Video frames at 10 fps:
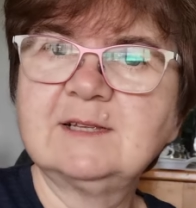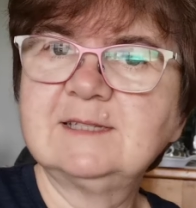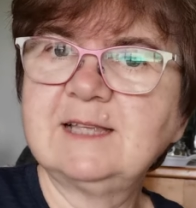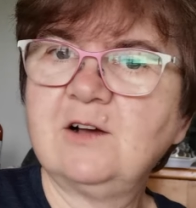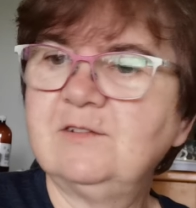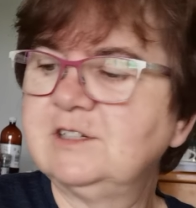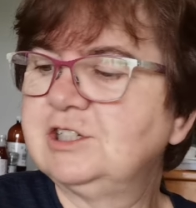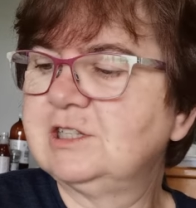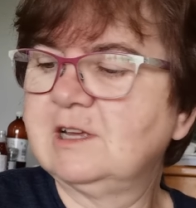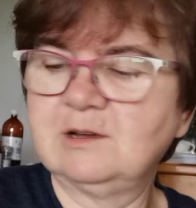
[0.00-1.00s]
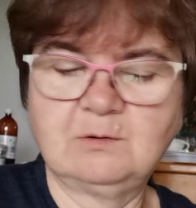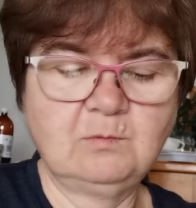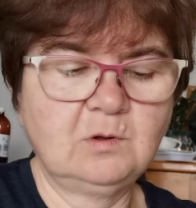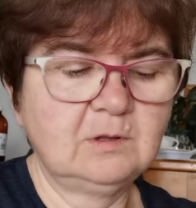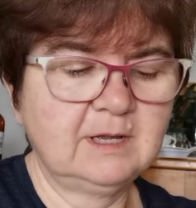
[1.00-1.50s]
salvage the
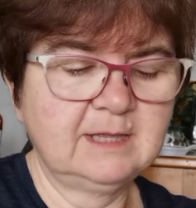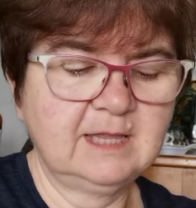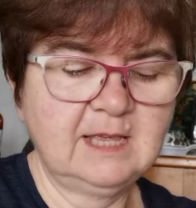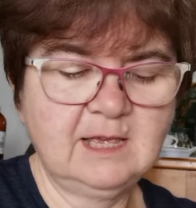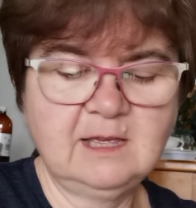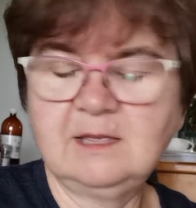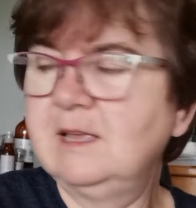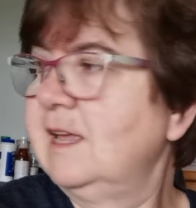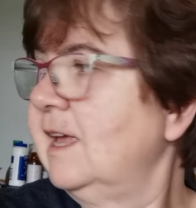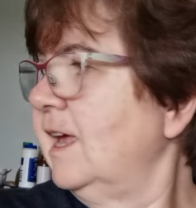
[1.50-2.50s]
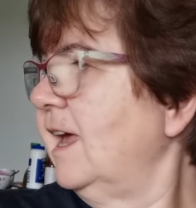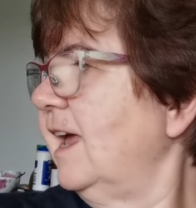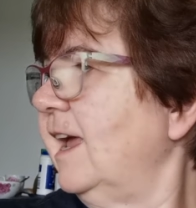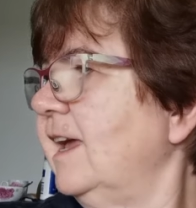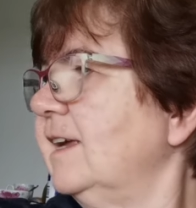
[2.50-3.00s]
wool in there.
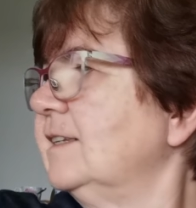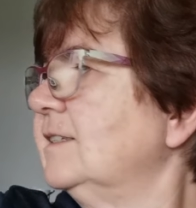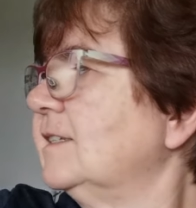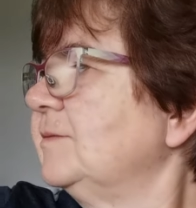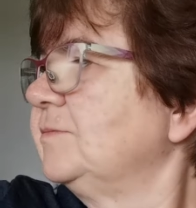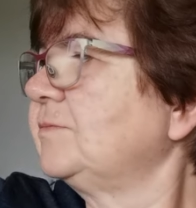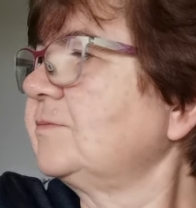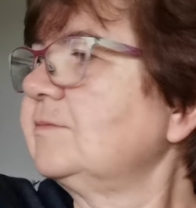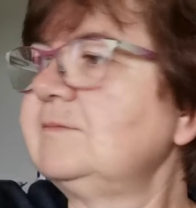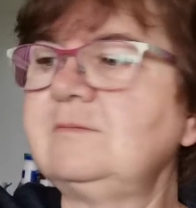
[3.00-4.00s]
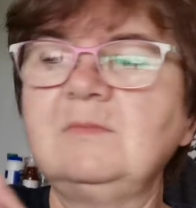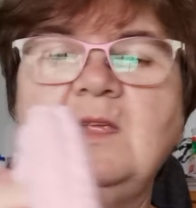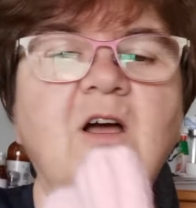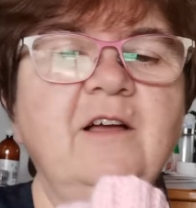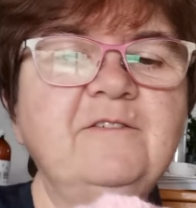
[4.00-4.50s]
And
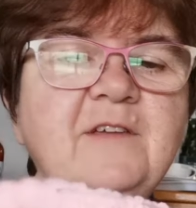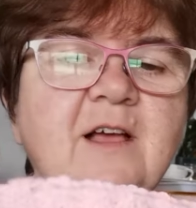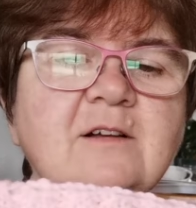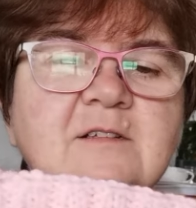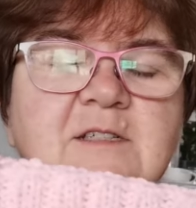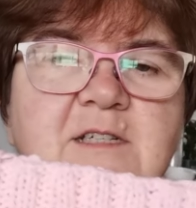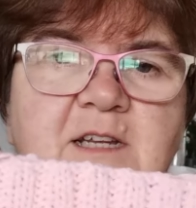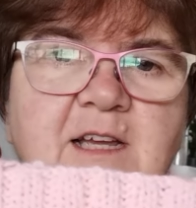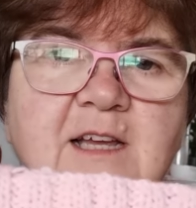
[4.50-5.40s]
I found